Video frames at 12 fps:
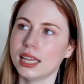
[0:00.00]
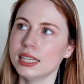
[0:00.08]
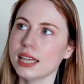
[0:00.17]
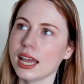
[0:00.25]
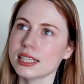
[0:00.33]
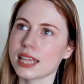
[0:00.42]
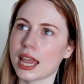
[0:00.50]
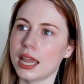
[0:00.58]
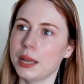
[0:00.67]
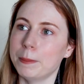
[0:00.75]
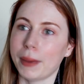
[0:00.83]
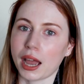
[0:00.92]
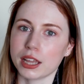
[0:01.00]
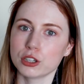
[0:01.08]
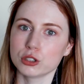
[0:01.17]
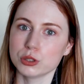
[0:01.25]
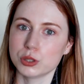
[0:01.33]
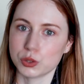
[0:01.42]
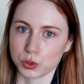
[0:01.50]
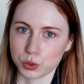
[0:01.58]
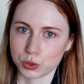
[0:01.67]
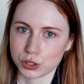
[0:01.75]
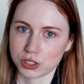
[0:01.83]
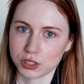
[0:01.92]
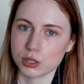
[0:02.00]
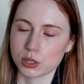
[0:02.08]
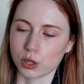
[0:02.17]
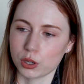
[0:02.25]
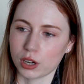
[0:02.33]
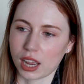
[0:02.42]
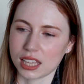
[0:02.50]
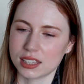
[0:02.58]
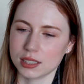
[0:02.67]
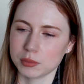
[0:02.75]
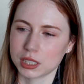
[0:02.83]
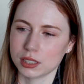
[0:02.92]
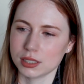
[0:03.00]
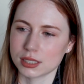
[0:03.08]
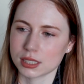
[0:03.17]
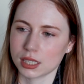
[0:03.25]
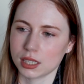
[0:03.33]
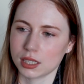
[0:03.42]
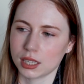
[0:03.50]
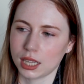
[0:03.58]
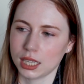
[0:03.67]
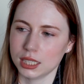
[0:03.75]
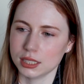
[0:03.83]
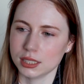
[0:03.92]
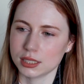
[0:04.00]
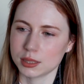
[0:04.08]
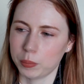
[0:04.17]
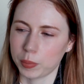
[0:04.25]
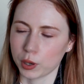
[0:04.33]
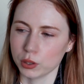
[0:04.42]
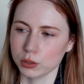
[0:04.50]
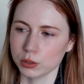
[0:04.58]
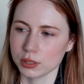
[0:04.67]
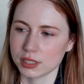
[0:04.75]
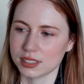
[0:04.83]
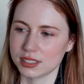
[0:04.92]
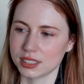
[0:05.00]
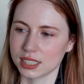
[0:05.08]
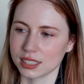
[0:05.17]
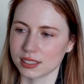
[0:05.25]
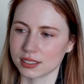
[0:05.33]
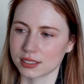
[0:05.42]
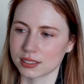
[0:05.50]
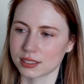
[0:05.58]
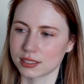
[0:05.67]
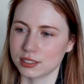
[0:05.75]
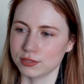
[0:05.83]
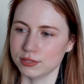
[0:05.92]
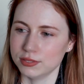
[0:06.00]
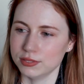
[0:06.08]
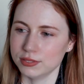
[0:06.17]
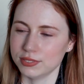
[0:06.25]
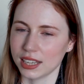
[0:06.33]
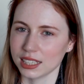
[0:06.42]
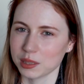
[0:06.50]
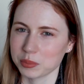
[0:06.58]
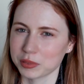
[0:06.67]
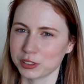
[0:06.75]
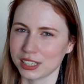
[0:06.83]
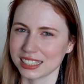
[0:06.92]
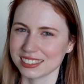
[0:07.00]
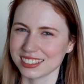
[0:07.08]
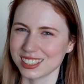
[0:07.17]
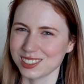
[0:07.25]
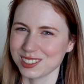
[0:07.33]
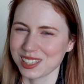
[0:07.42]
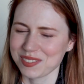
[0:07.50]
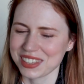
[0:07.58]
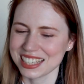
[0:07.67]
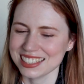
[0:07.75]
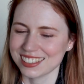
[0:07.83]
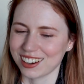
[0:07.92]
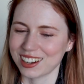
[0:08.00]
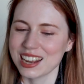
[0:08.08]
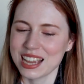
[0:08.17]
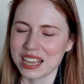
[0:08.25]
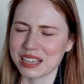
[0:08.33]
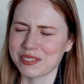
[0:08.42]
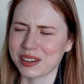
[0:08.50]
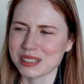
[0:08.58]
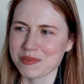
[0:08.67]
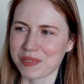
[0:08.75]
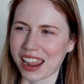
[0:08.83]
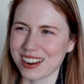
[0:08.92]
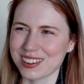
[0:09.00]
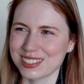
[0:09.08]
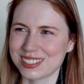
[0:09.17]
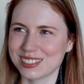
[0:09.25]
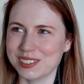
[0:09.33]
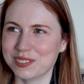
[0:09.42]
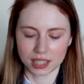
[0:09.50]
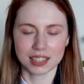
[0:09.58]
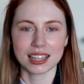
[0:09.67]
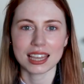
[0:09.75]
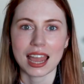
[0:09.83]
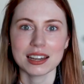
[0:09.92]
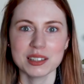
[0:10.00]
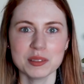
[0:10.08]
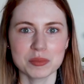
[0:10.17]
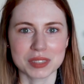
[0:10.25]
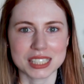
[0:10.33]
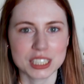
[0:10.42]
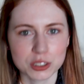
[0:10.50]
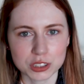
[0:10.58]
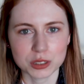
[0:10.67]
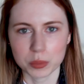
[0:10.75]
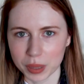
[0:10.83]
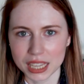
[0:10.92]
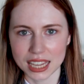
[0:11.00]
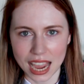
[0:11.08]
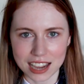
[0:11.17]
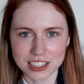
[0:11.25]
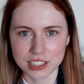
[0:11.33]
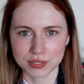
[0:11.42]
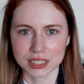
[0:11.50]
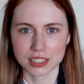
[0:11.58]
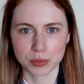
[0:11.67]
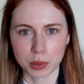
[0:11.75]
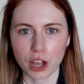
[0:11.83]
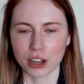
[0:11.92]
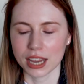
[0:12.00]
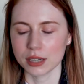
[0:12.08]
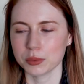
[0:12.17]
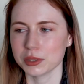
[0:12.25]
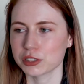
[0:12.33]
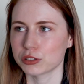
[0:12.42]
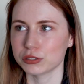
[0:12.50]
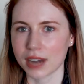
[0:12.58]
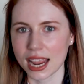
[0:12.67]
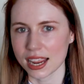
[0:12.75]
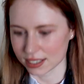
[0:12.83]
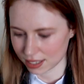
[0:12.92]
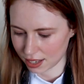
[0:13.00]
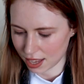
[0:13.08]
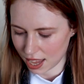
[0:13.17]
He has a bio suit. So I think because his bones didn't develop correctly or something, so he wears a bio suit. They had him still being active in the plot and it was great.